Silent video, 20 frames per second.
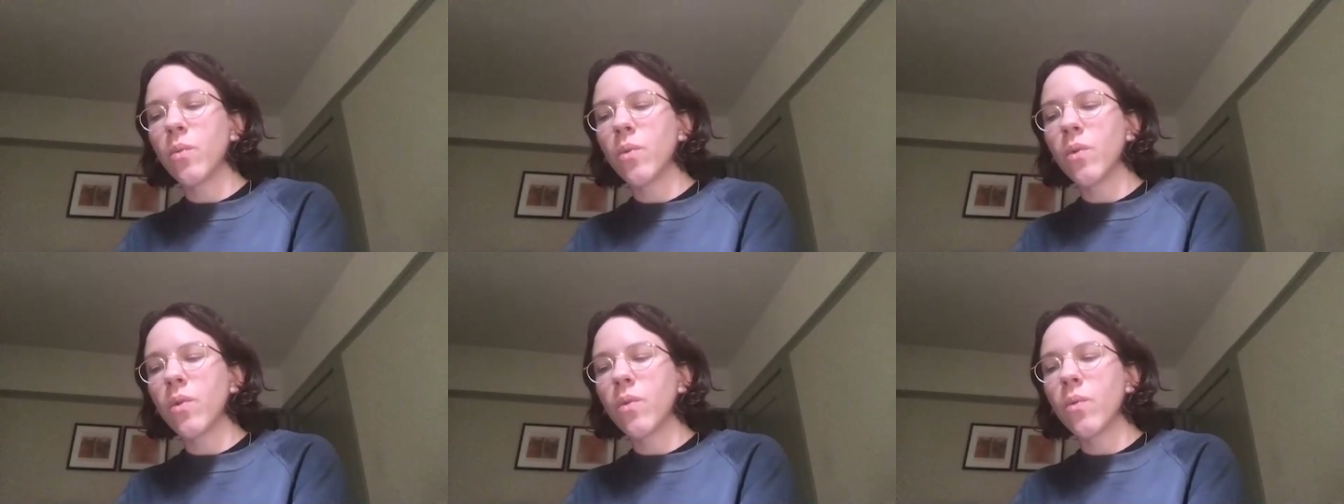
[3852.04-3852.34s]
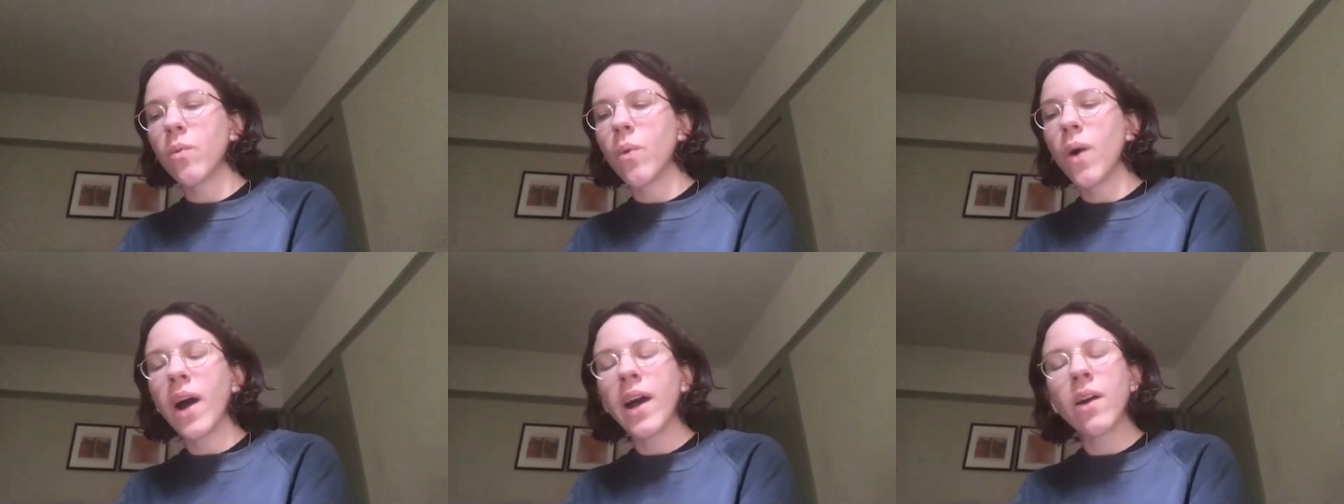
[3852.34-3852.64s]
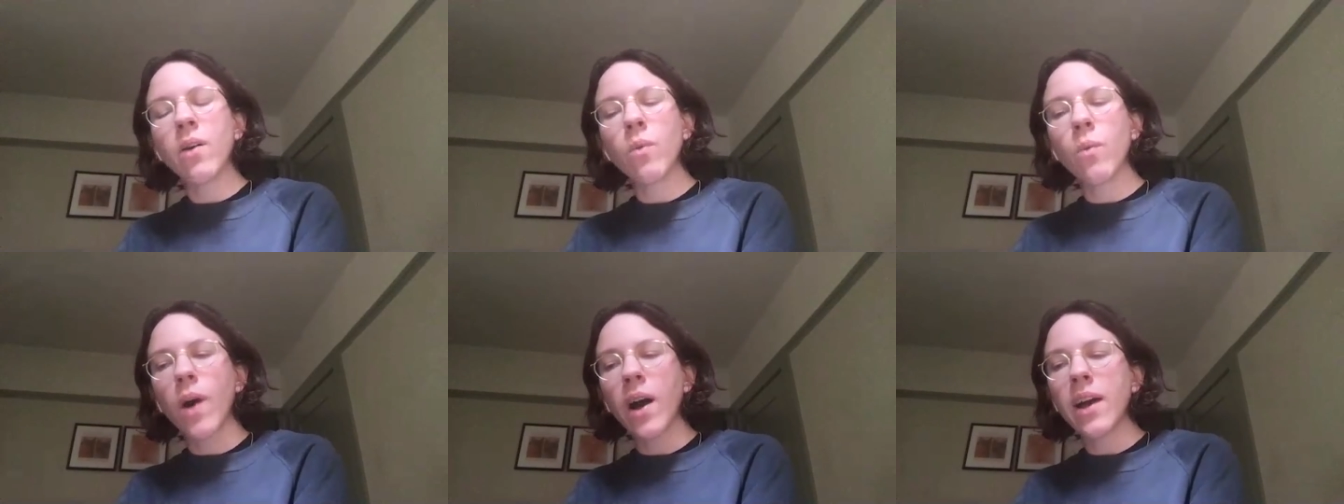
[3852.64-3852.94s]

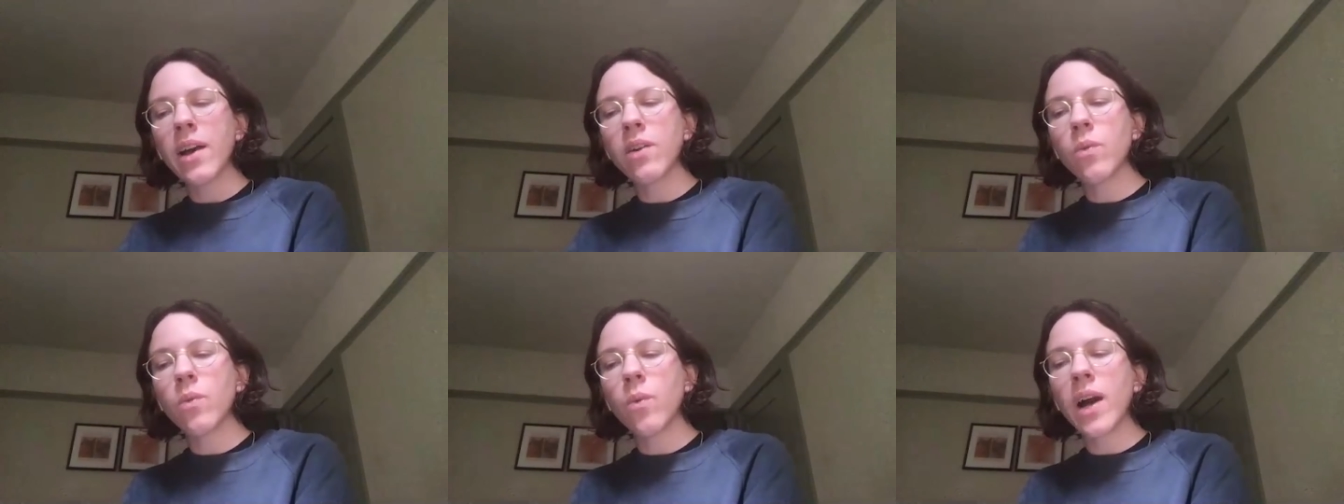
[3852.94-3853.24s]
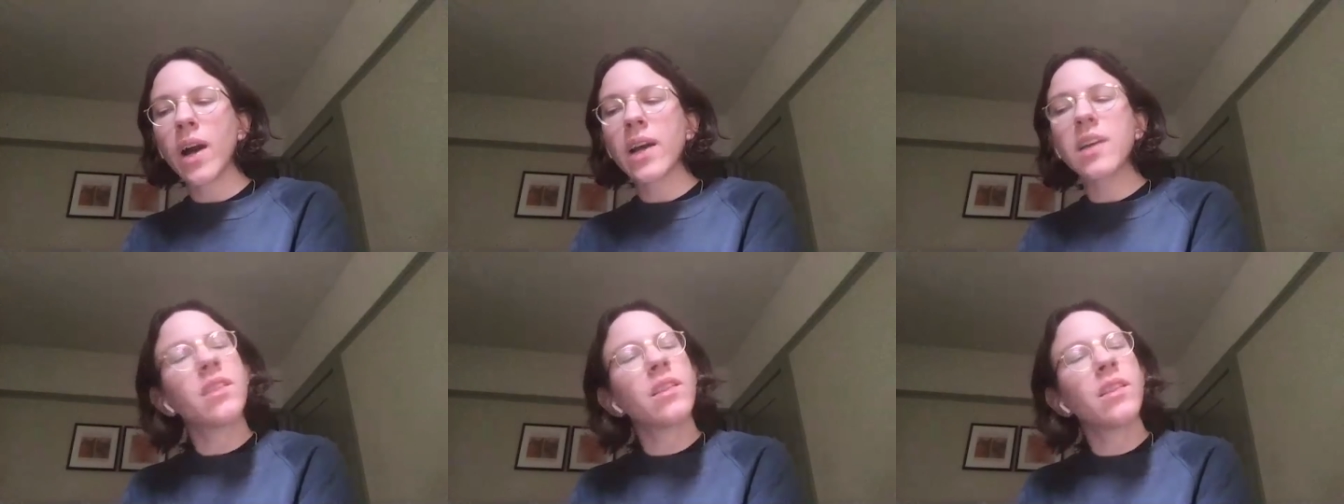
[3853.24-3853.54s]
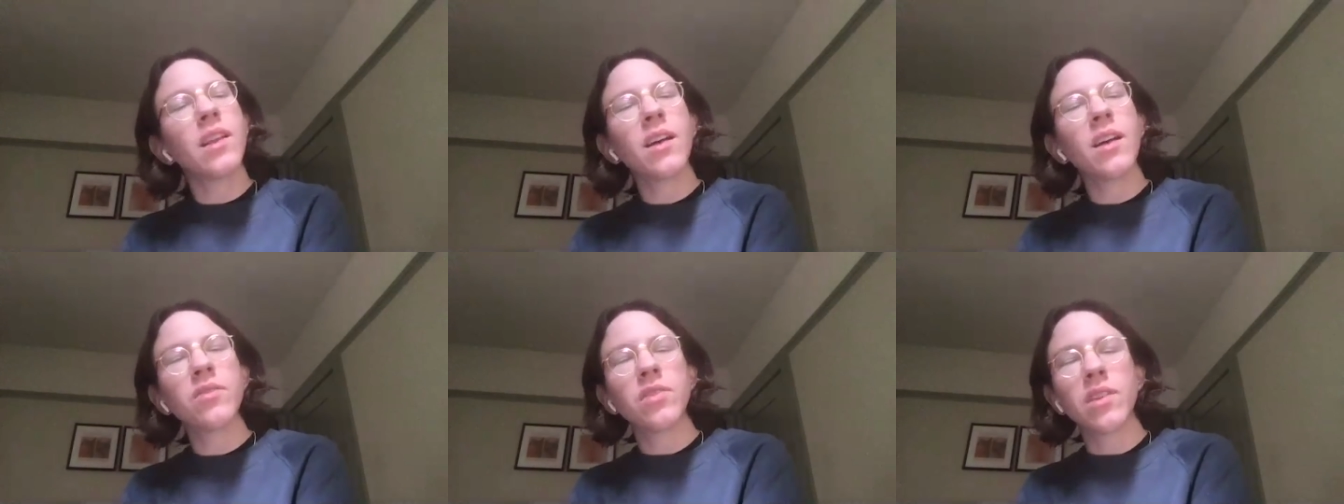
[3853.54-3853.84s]
Why is the
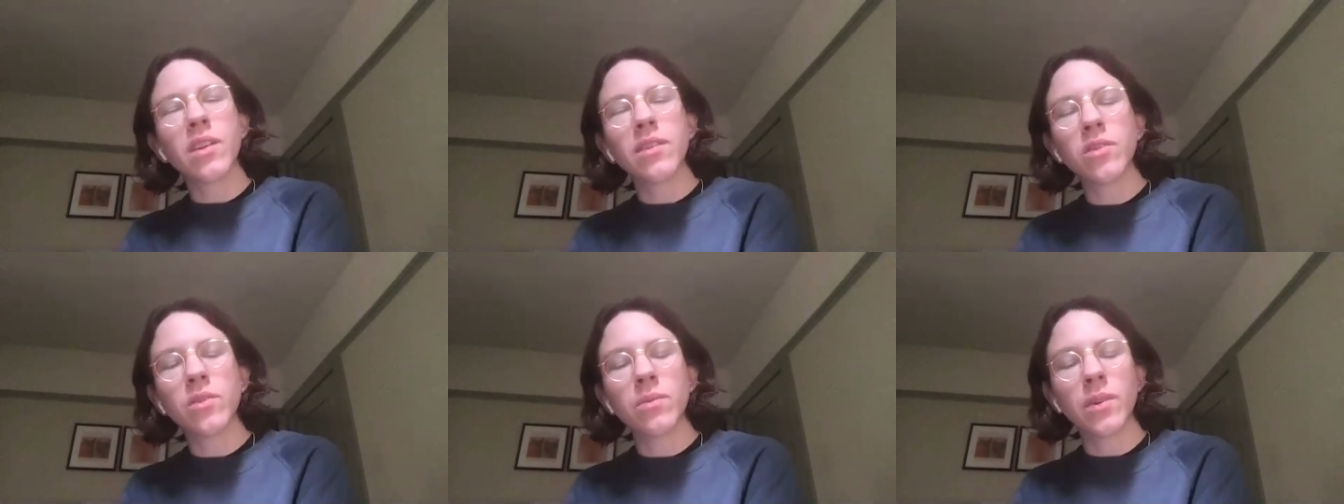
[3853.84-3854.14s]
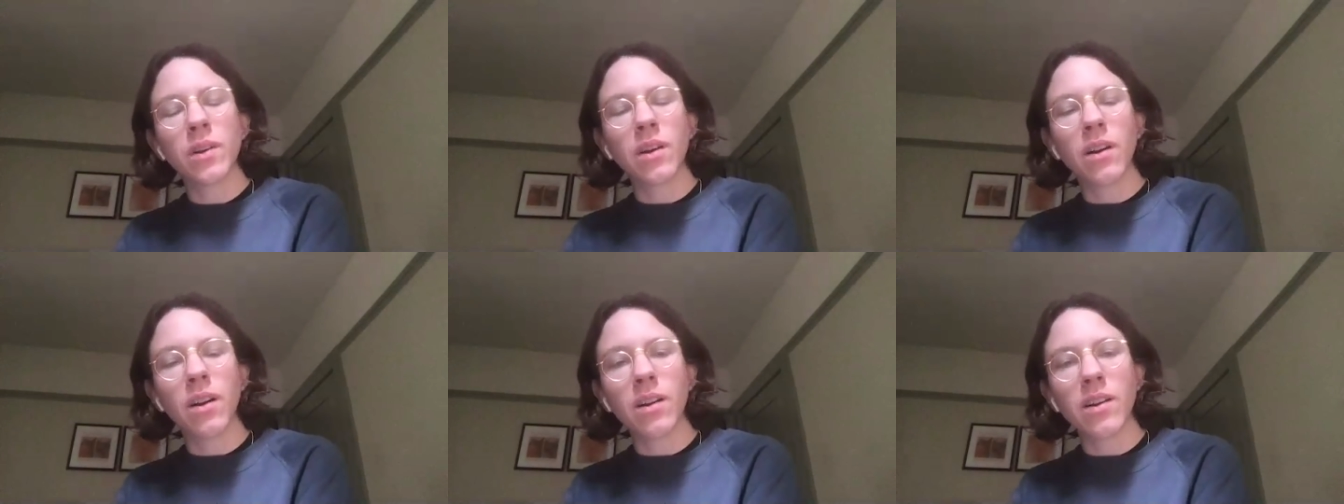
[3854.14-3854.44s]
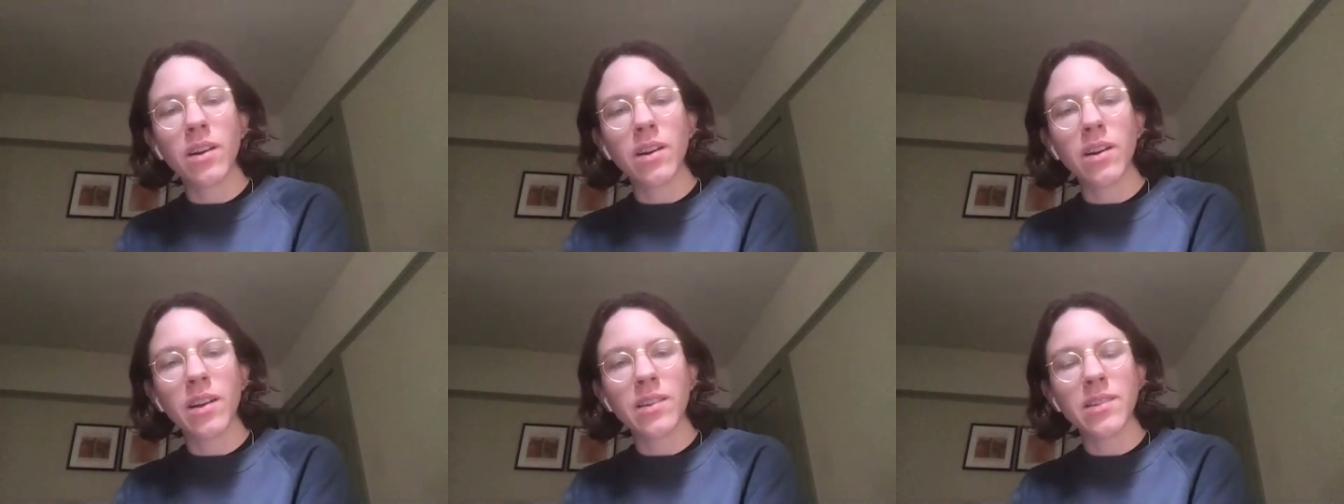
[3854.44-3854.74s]
left never
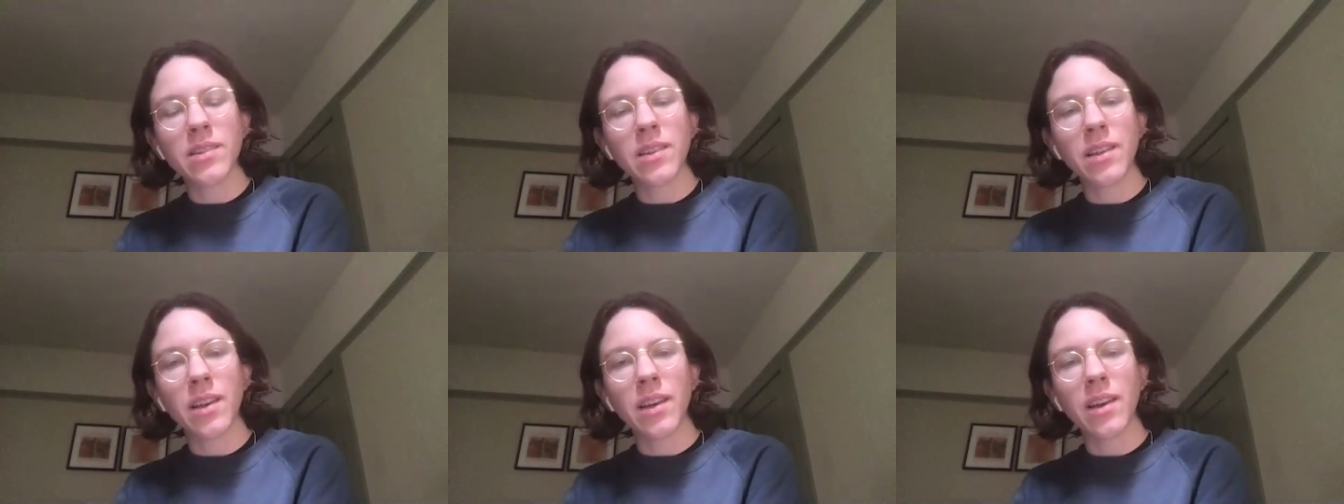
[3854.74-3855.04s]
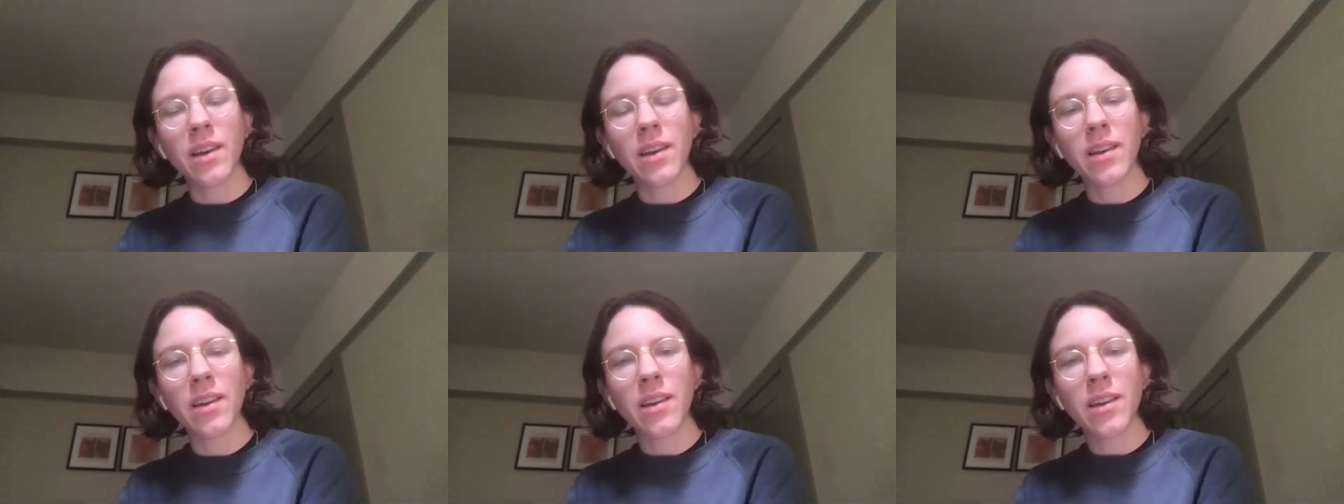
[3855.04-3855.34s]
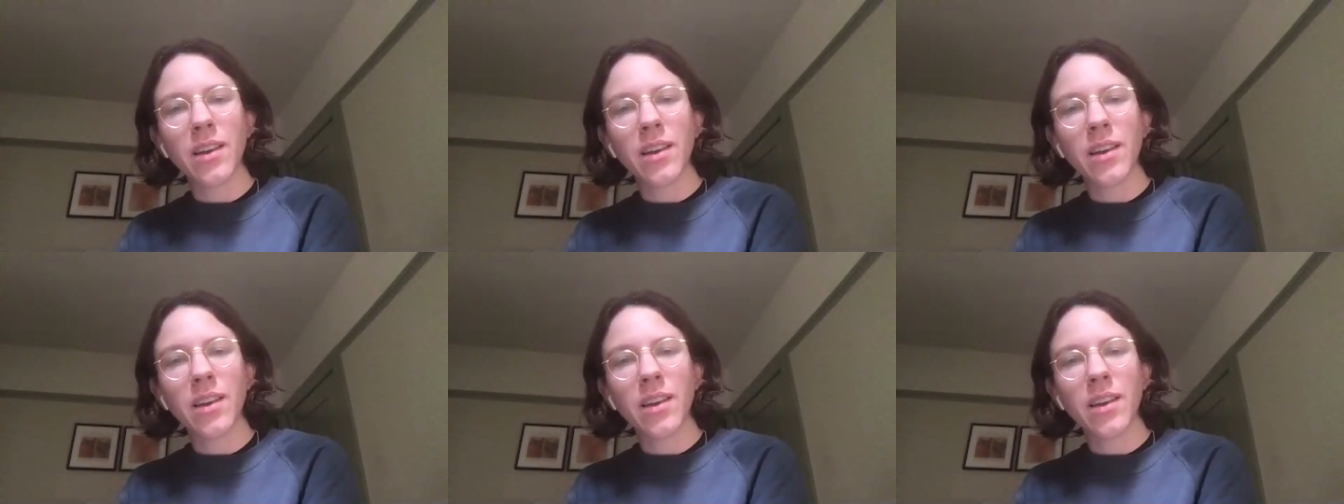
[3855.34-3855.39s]
regarded as like